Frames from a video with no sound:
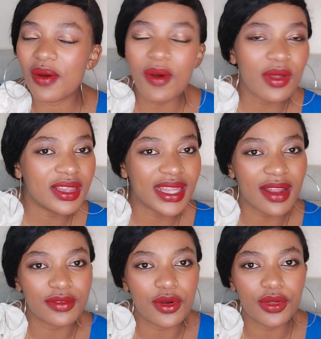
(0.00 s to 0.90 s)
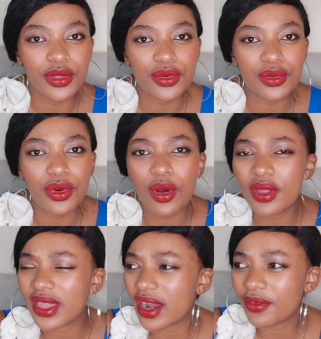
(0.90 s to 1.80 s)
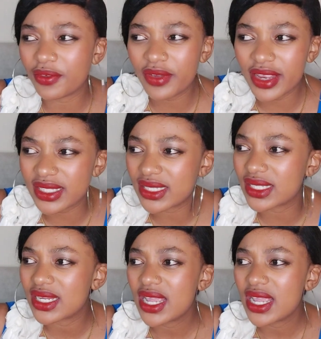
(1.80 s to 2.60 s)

all that I've gone through, all that I've faced,